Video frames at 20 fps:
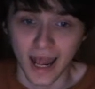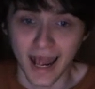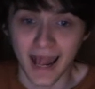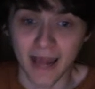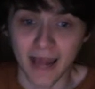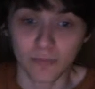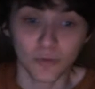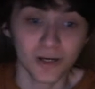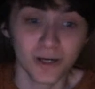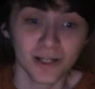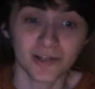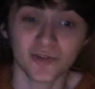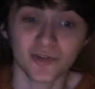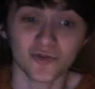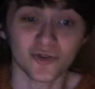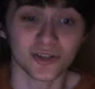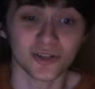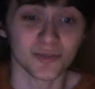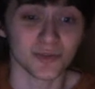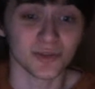And when it
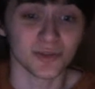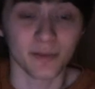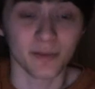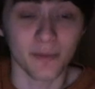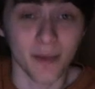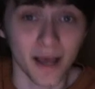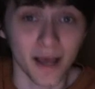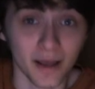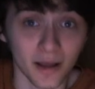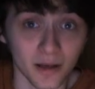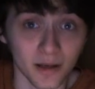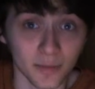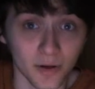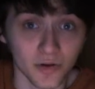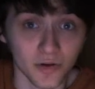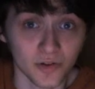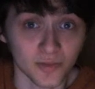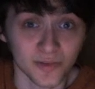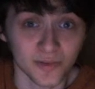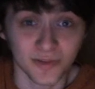destroys an
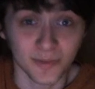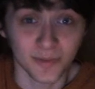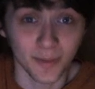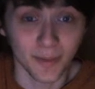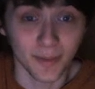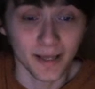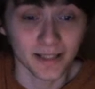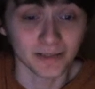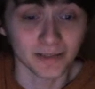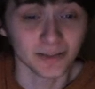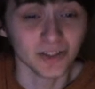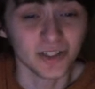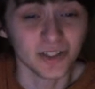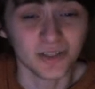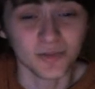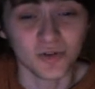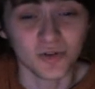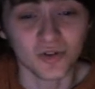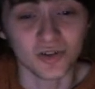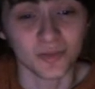opponent's monster by battle, you can
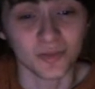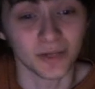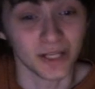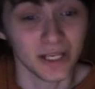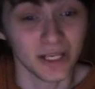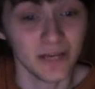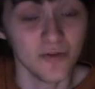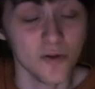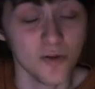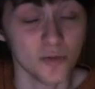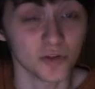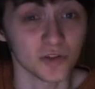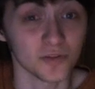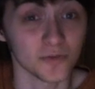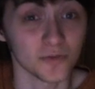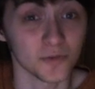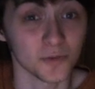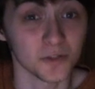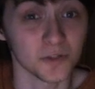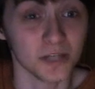special summon a hero monster
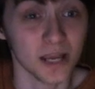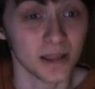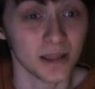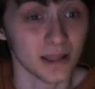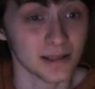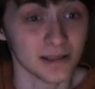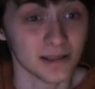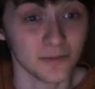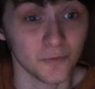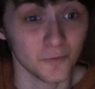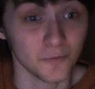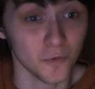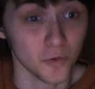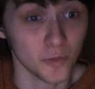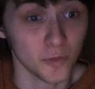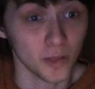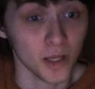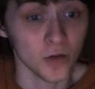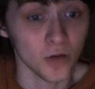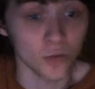from your deck that's level 4
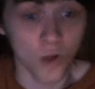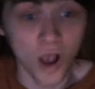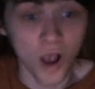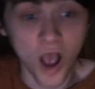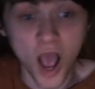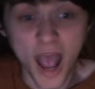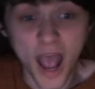or below.